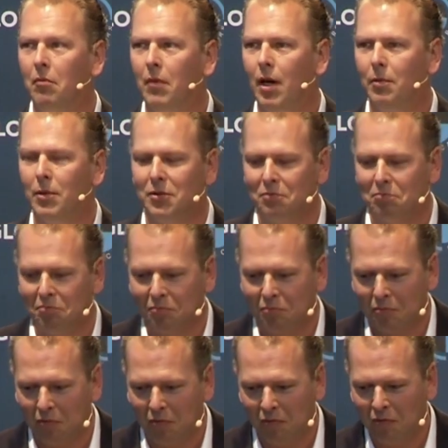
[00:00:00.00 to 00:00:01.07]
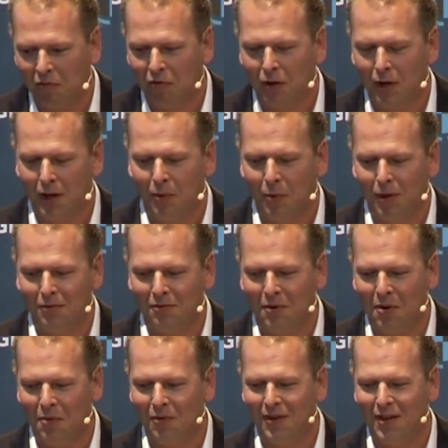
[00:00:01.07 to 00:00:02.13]
I must forgot that one,
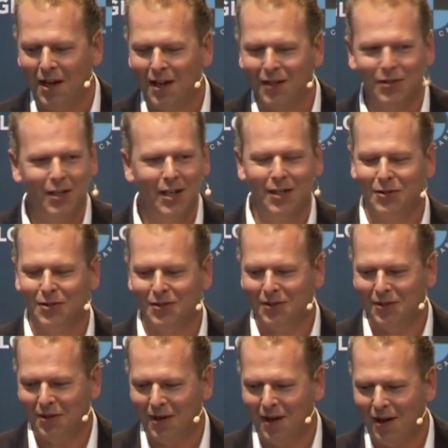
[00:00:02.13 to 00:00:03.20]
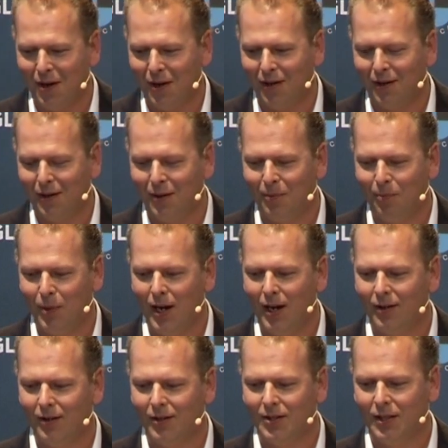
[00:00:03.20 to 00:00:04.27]
DS,
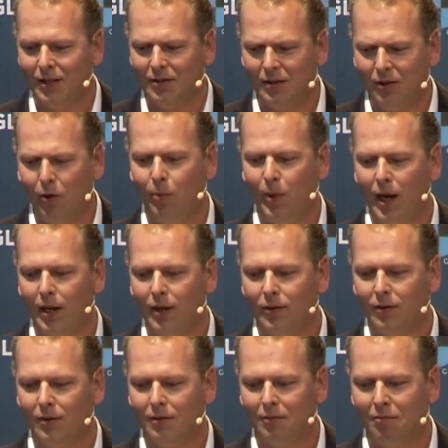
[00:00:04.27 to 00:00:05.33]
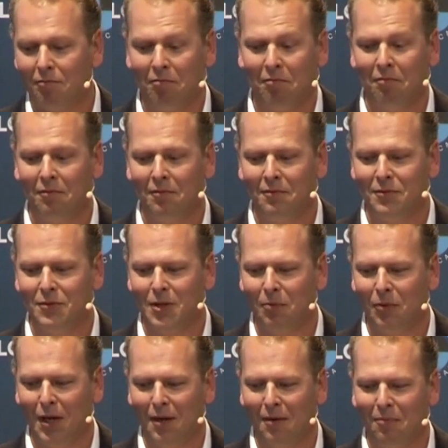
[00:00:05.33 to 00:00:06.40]
piloted assist, no pilot,
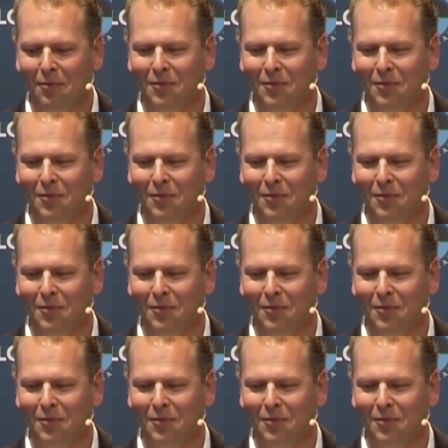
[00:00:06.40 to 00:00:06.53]
something.